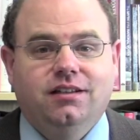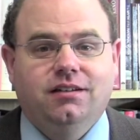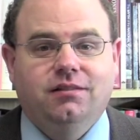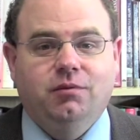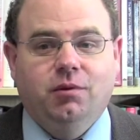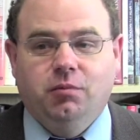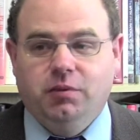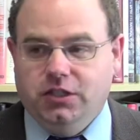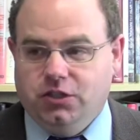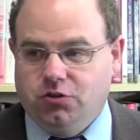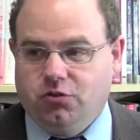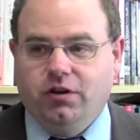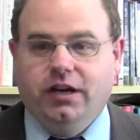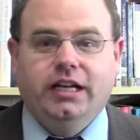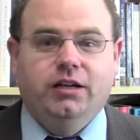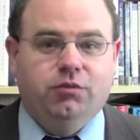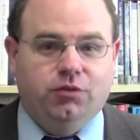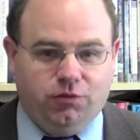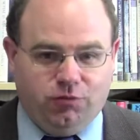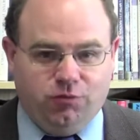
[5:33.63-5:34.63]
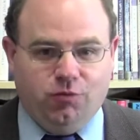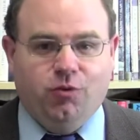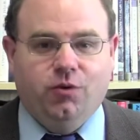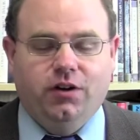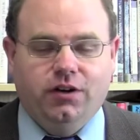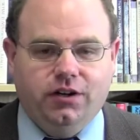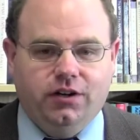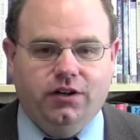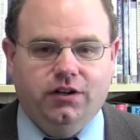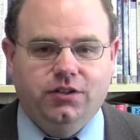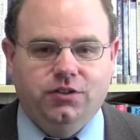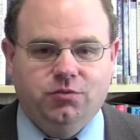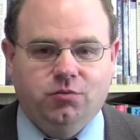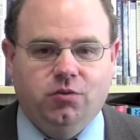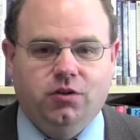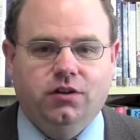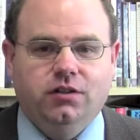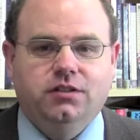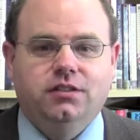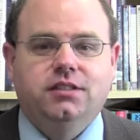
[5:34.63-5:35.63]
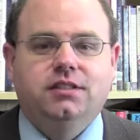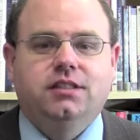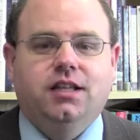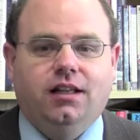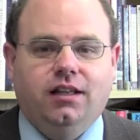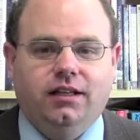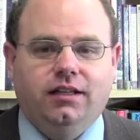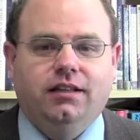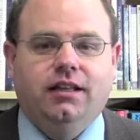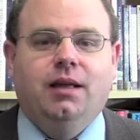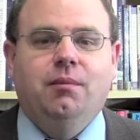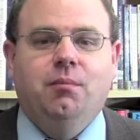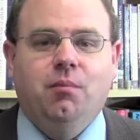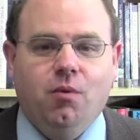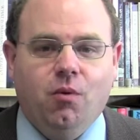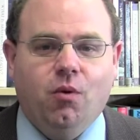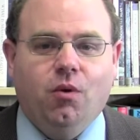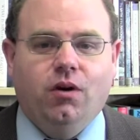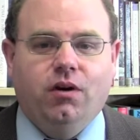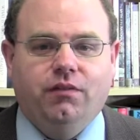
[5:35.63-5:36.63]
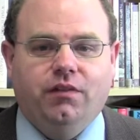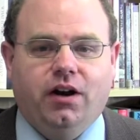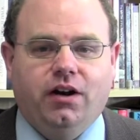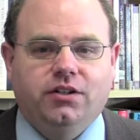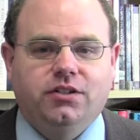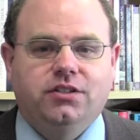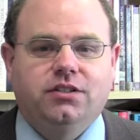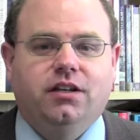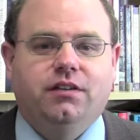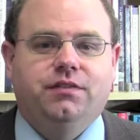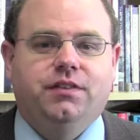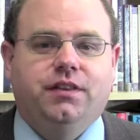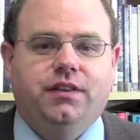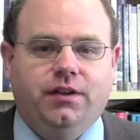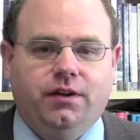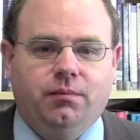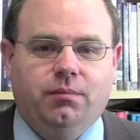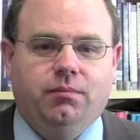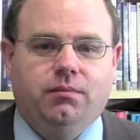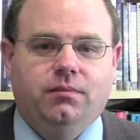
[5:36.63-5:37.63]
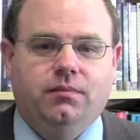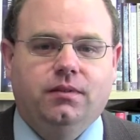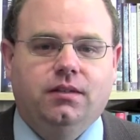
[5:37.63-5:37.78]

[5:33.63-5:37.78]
when we trade with foreigners, we're selling them more of our stuff than they're